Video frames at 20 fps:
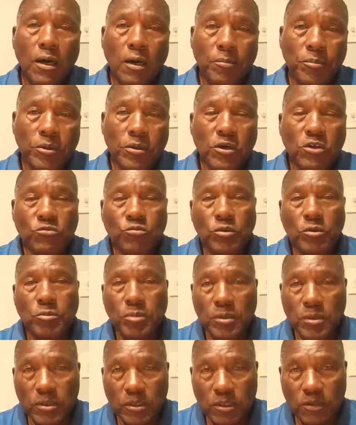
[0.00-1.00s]
Because I
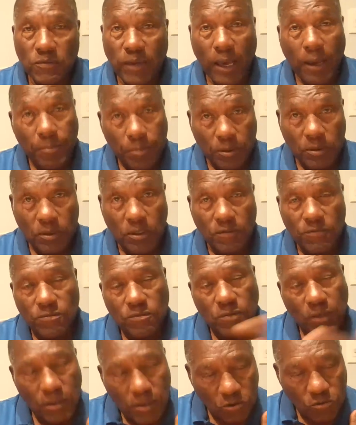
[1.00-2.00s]
believe, I
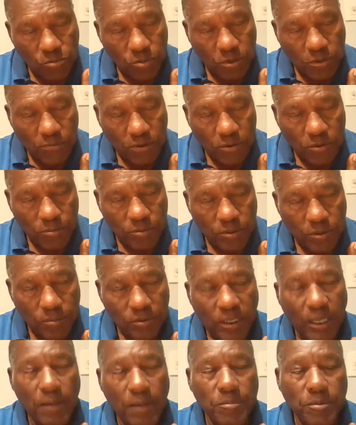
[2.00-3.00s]
can't speak for other
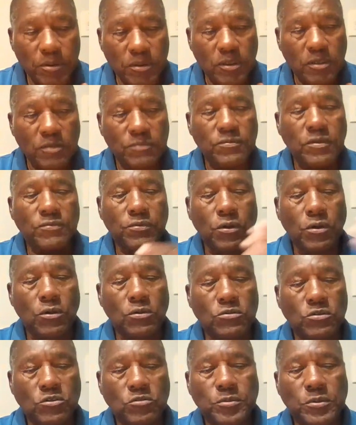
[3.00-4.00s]
people, I believe that those
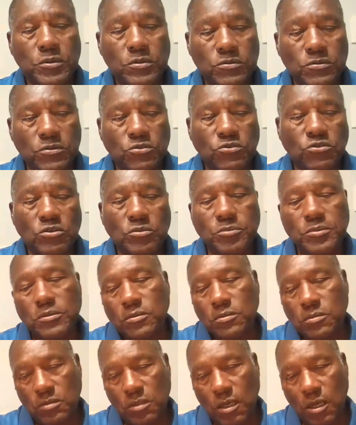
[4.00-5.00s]
experiences should be
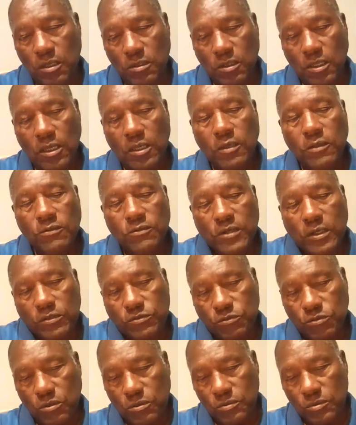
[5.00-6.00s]
taught to our
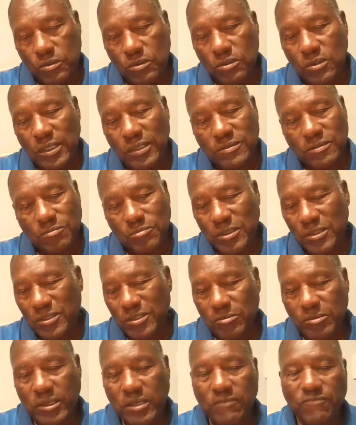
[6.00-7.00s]
children, not to make
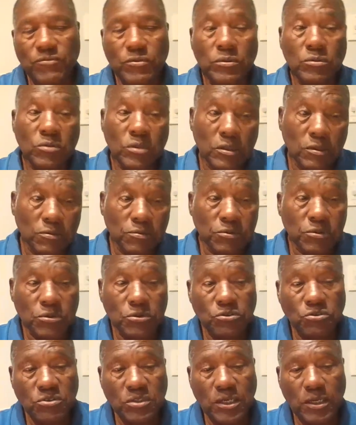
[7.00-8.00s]
anybody feel guilty or
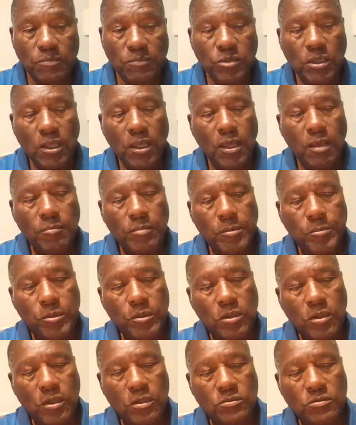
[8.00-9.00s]
ashamed, but
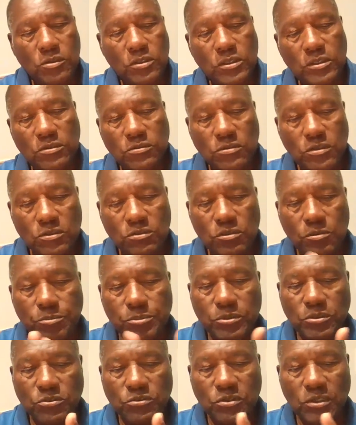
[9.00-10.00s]
because kids need to
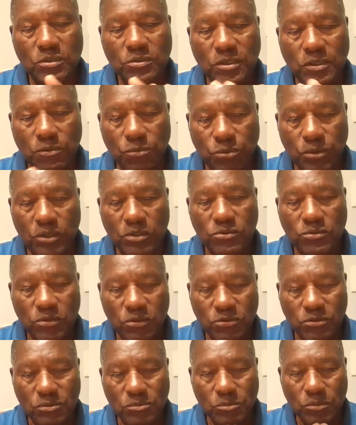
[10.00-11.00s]
appreciate that
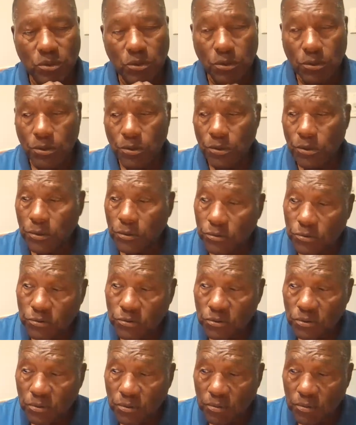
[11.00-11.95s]
racism hurts.